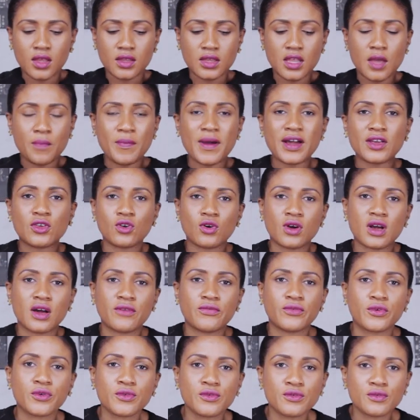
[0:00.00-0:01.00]
They pack your car
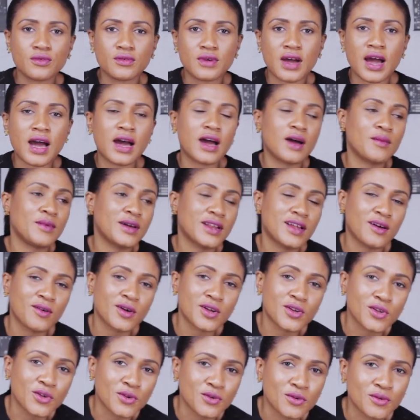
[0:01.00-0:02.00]
for you. Madam,
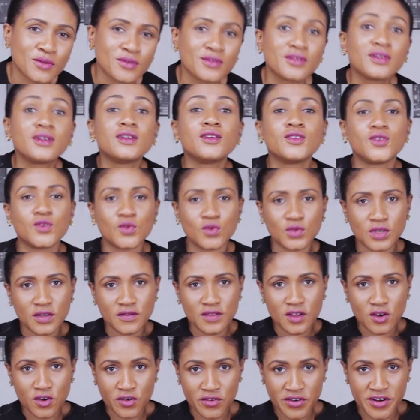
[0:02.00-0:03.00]
I don't know. You
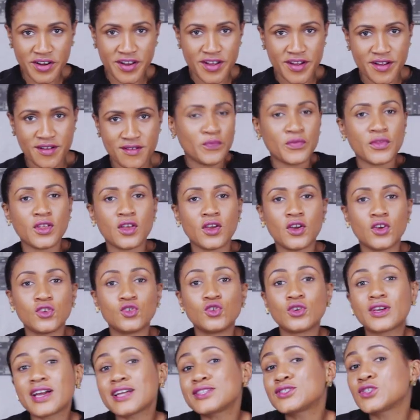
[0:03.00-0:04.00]
give them 100 naira.
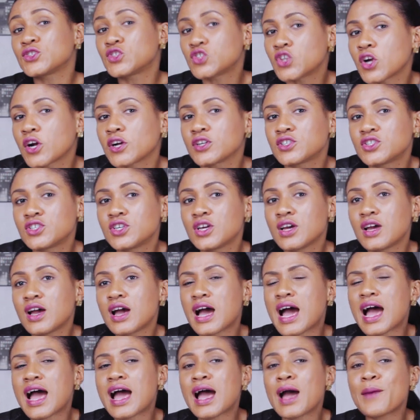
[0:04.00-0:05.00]
You get to church.
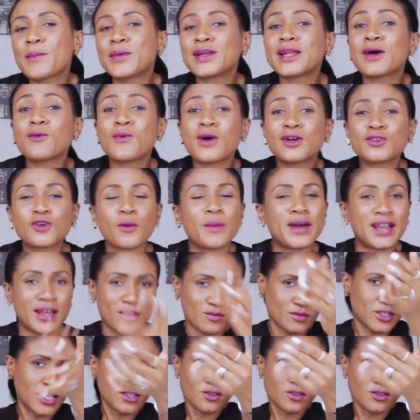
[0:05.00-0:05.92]
Madam, well done, madam.